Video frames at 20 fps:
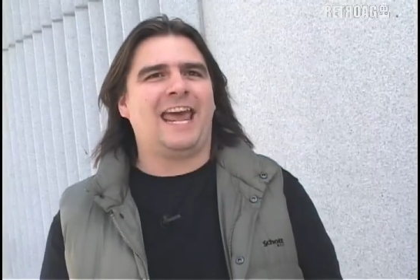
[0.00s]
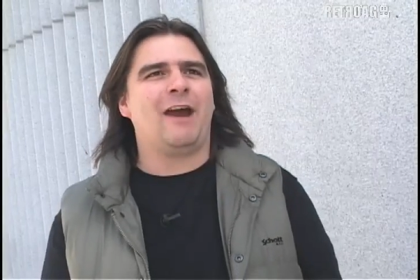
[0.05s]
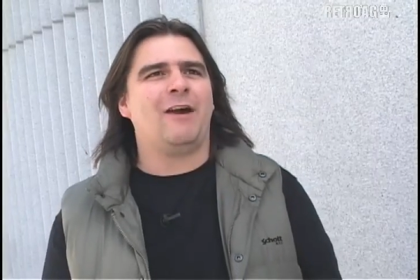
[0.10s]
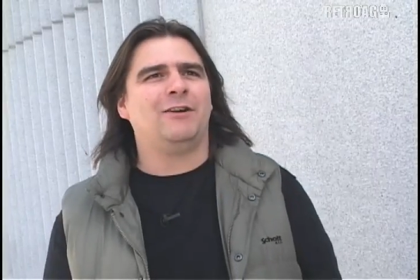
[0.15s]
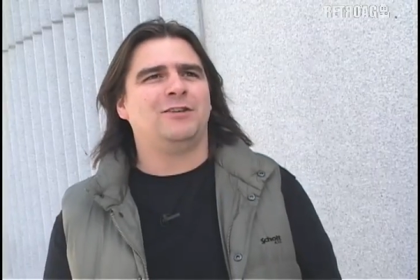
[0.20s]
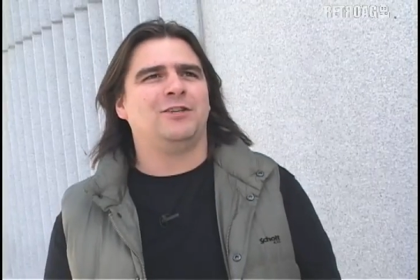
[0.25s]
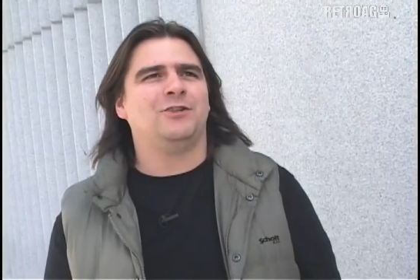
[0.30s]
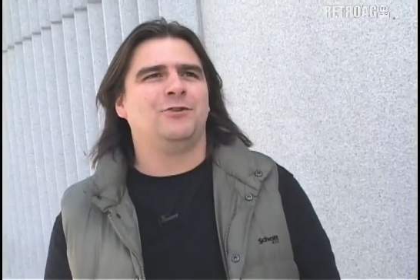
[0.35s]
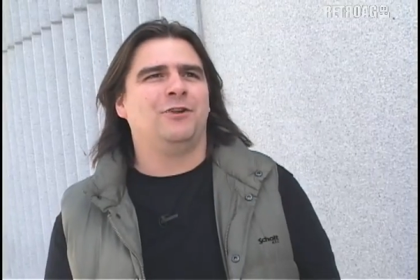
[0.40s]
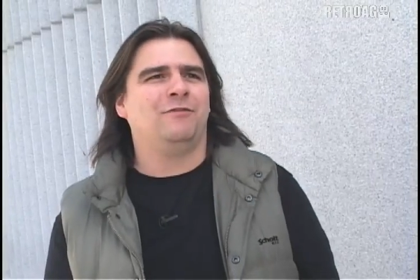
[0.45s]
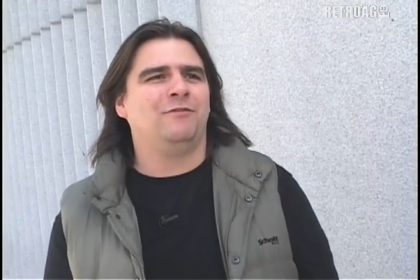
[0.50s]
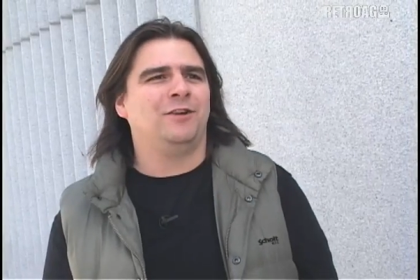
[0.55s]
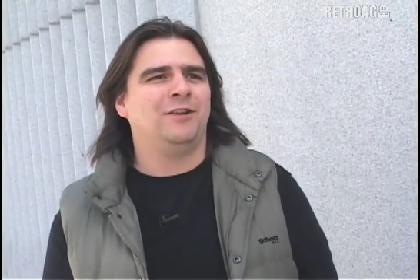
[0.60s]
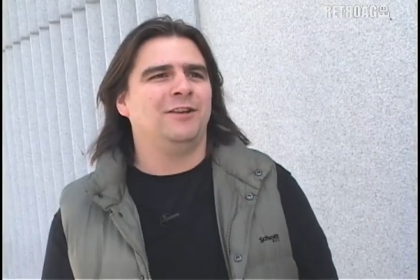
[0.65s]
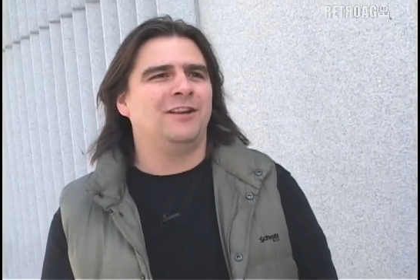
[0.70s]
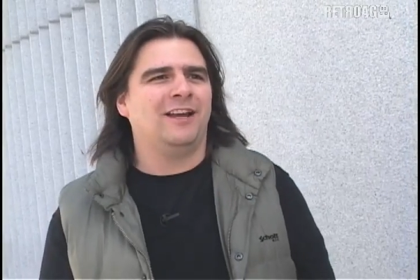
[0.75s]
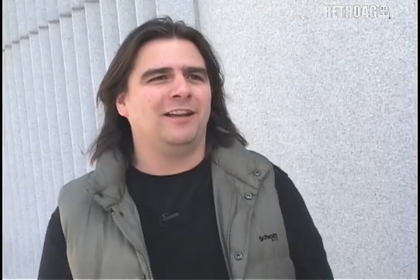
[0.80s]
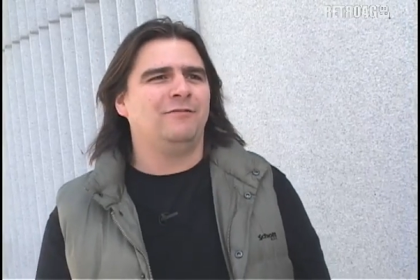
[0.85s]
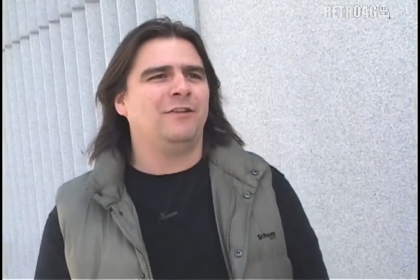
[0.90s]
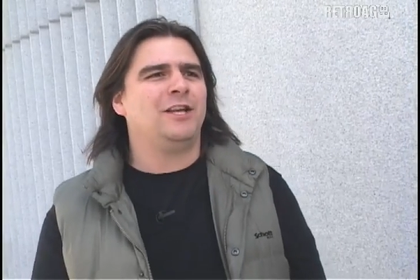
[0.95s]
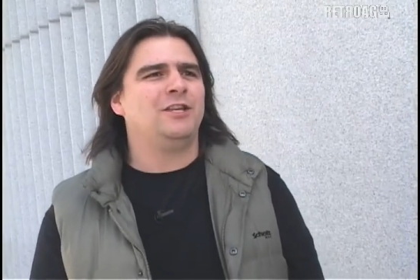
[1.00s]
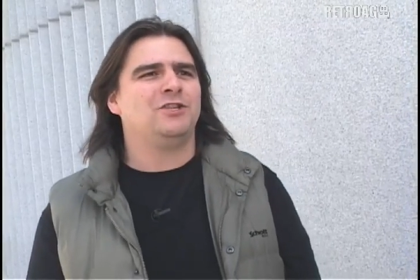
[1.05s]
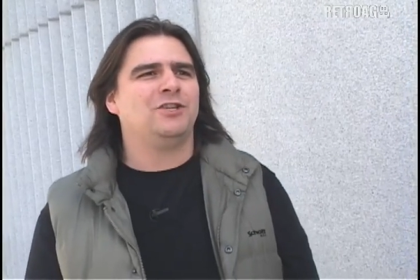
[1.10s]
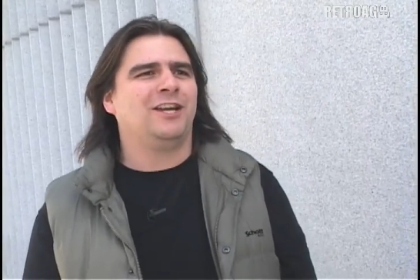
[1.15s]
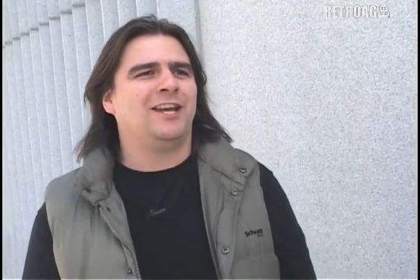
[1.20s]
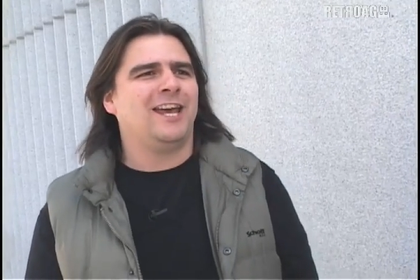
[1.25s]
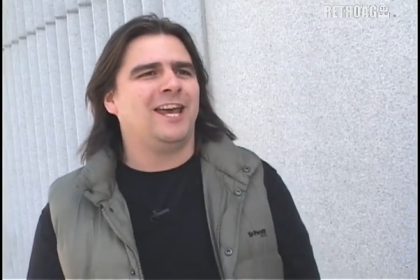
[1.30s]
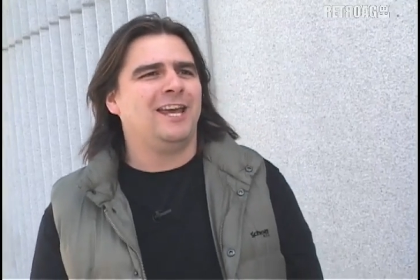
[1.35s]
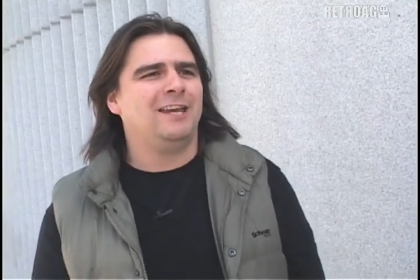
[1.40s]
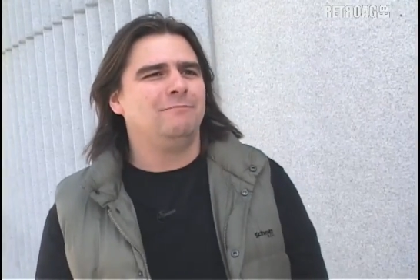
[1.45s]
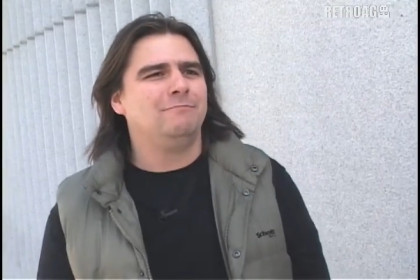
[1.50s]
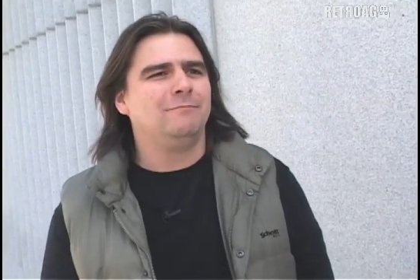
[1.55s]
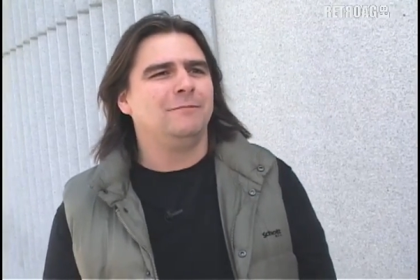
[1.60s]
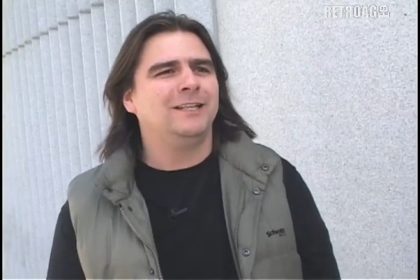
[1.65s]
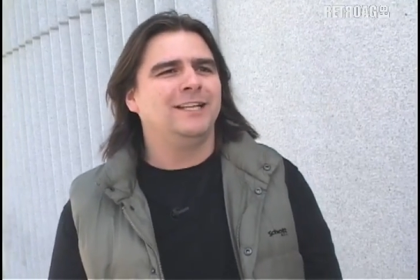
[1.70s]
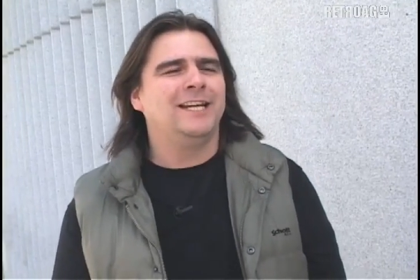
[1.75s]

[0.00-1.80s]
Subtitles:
character-driven adventure game,